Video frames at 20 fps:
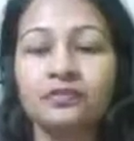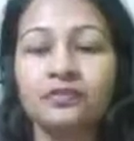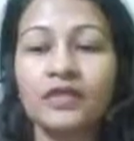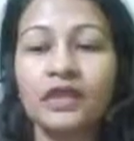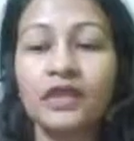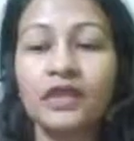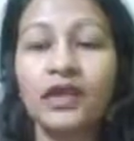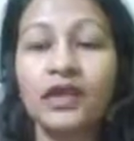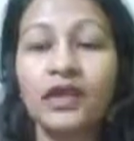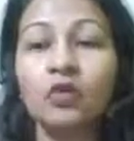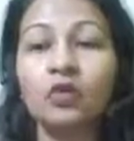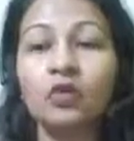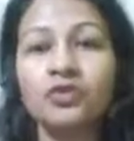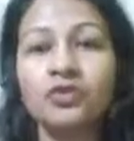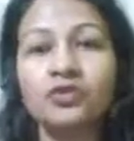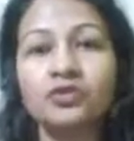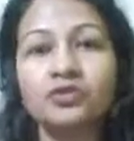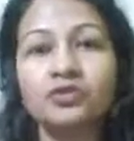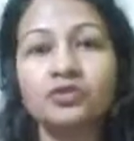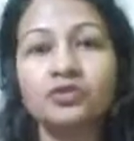I hope
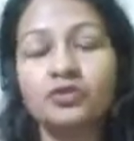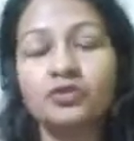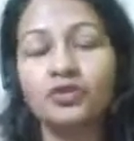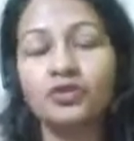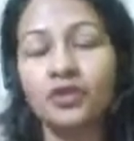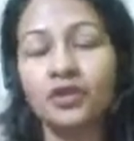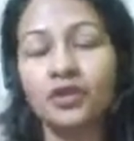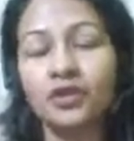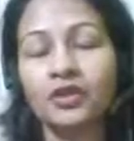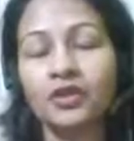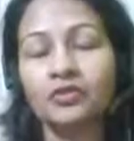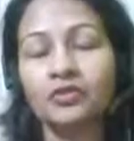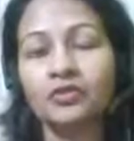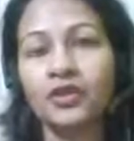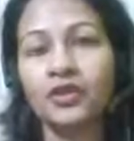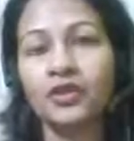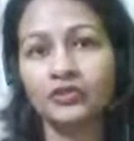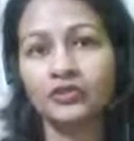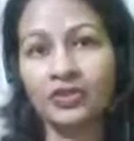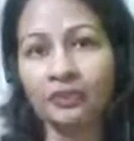you're going to give me
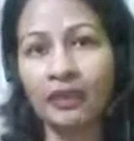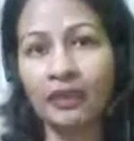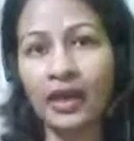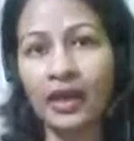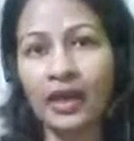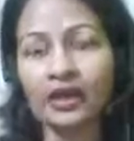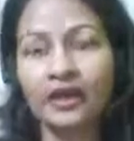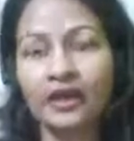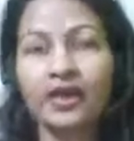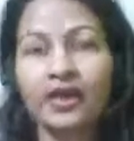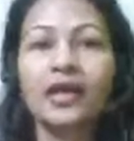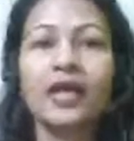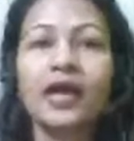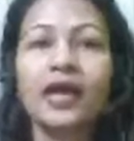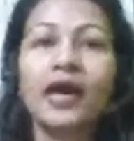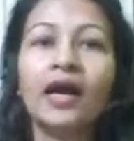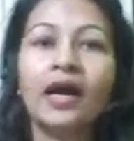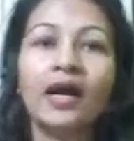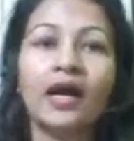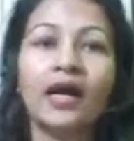your feedback,
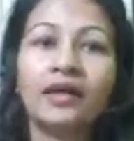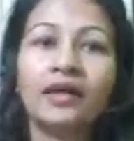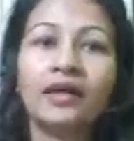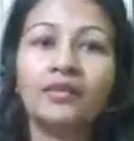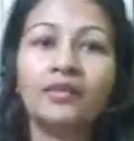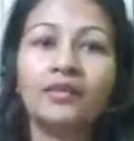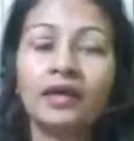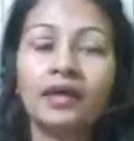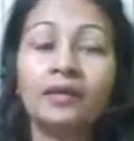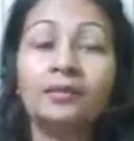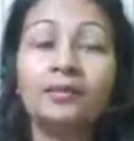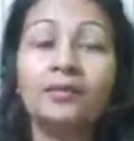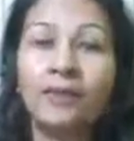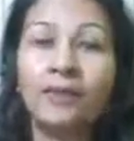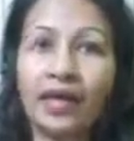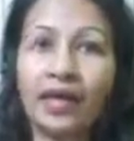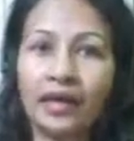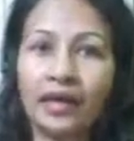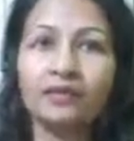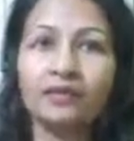and I'll be
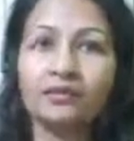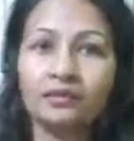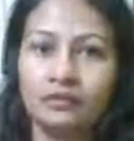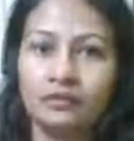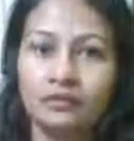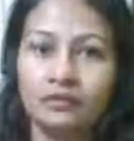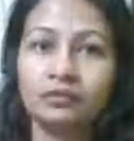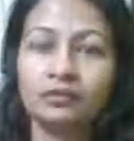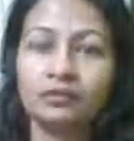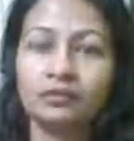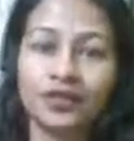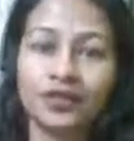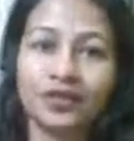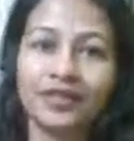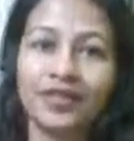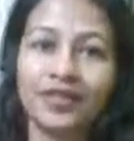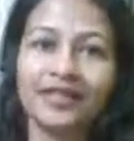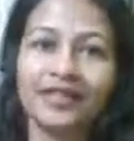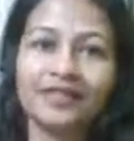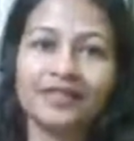back with the
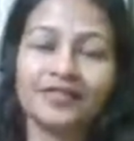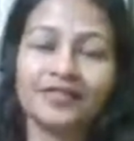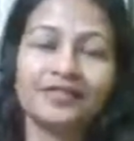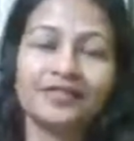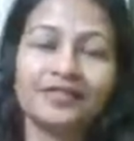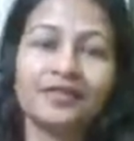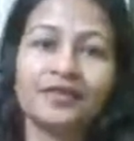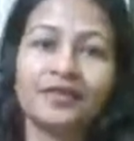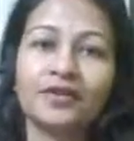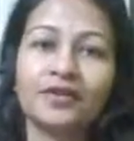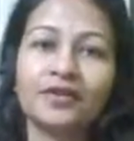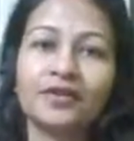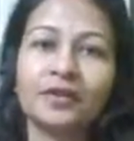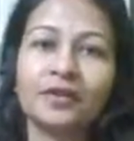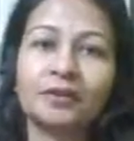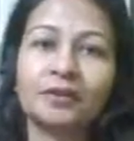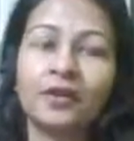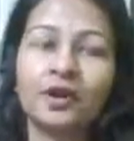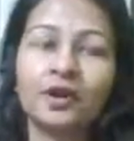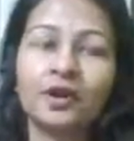next
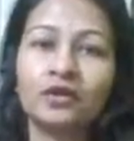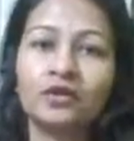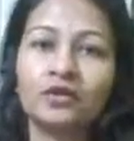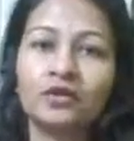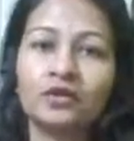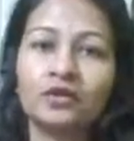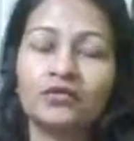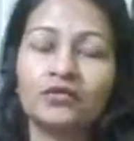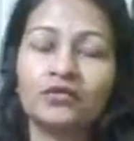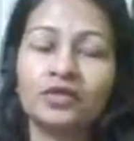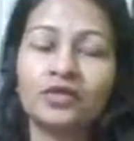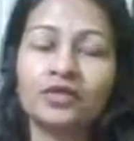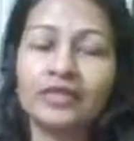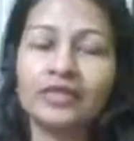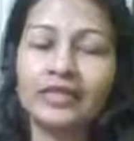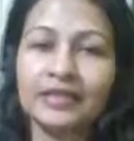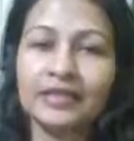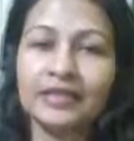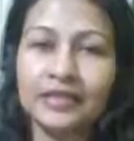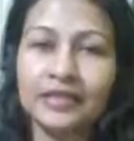part of this
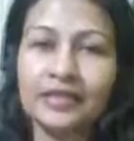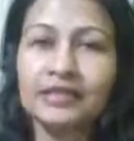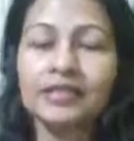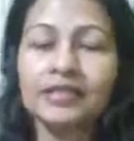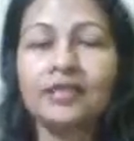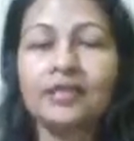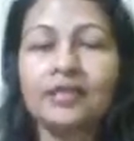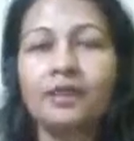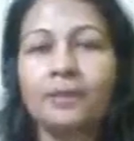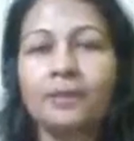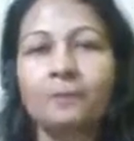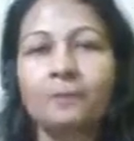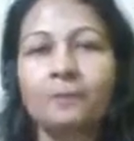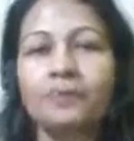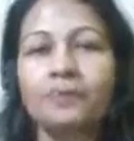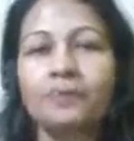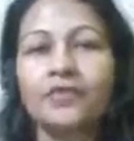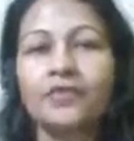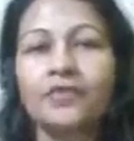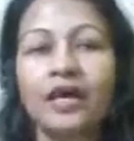series,
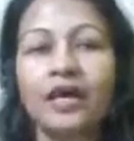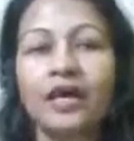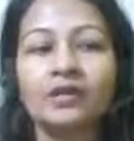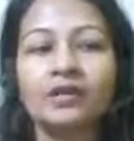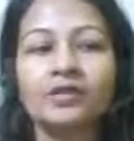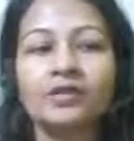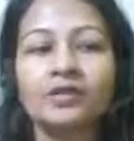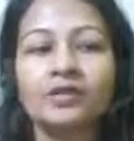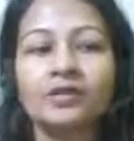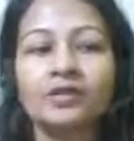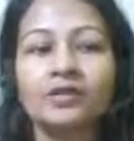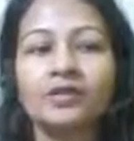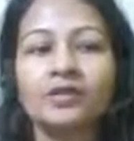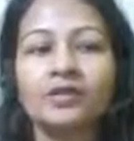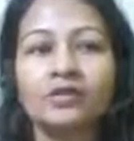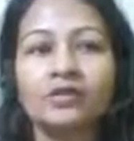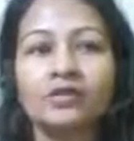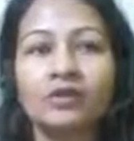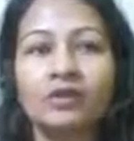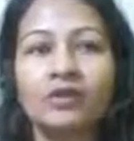and
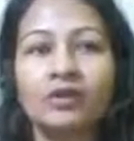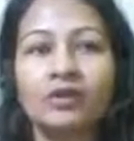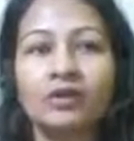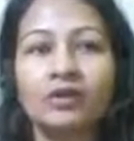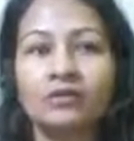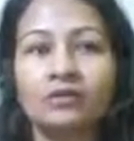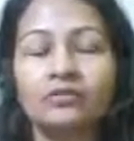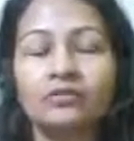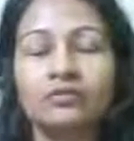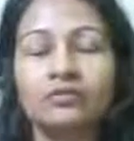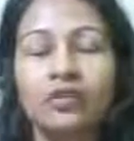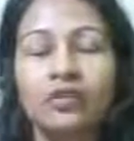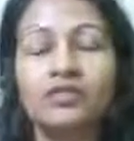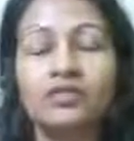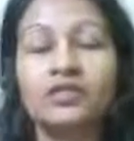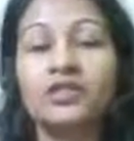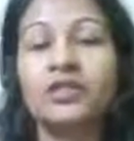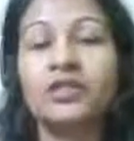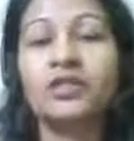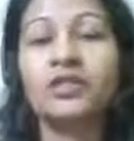it's all
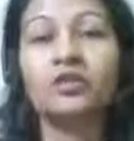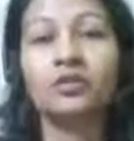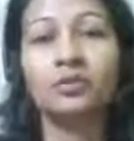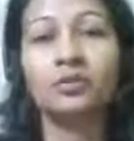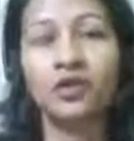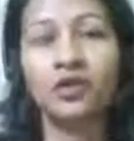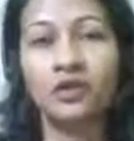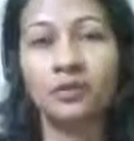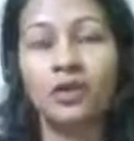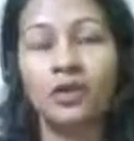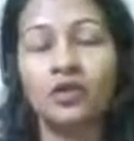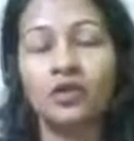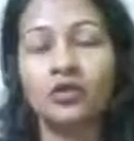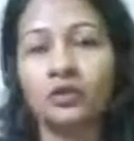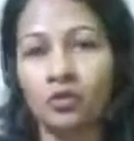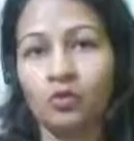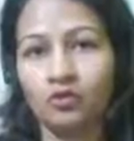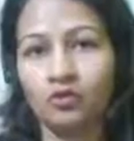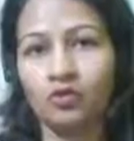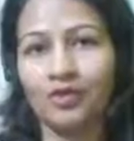obviously going to be about
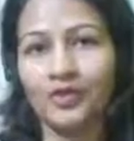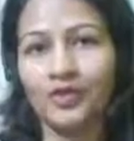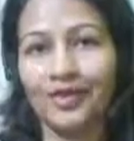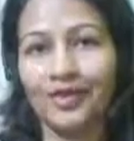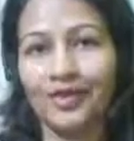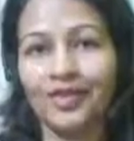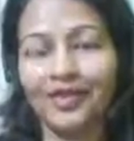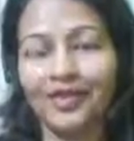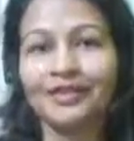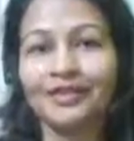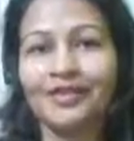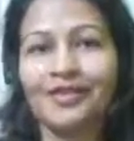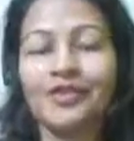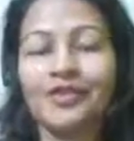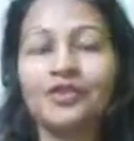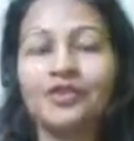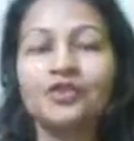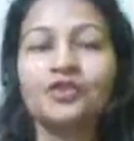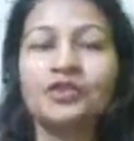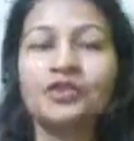emotions again.
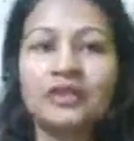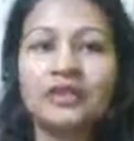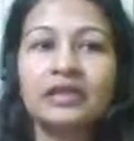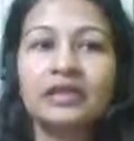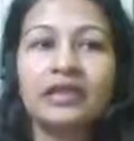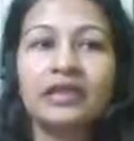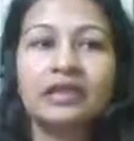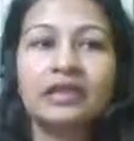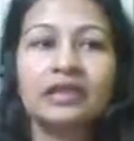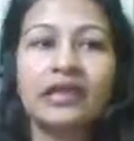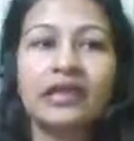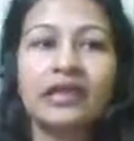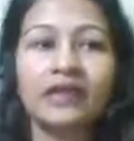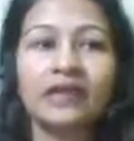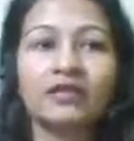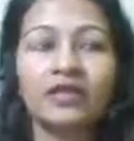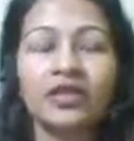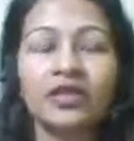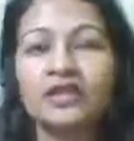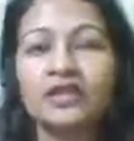So, till then, have
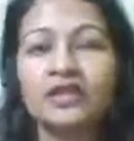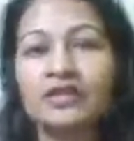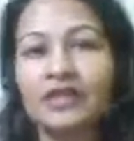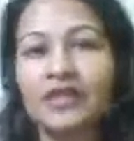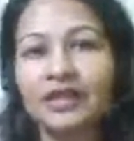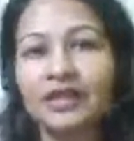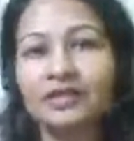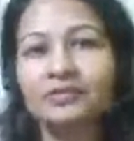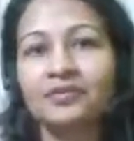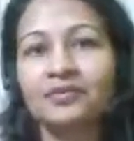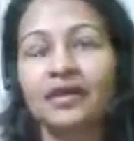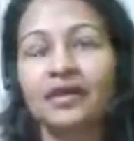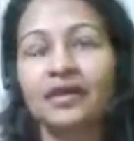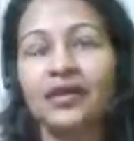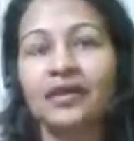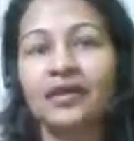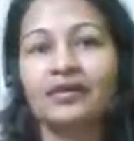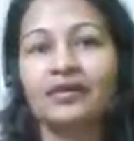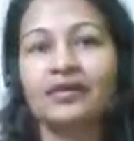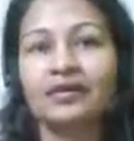a great time
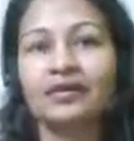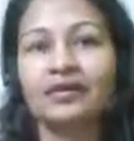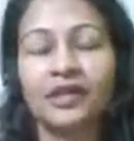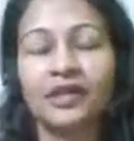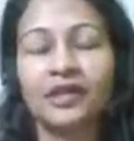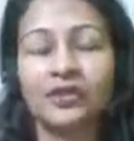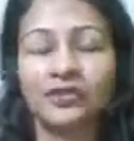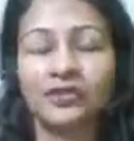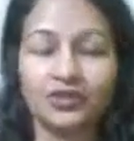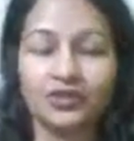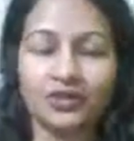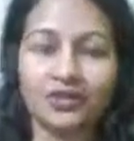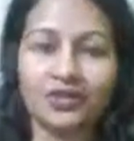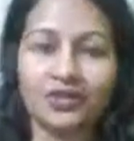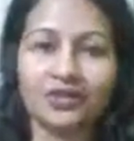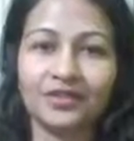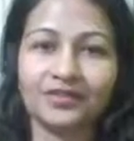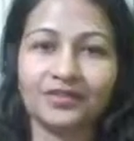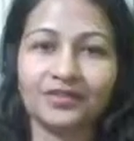and take care of yourself.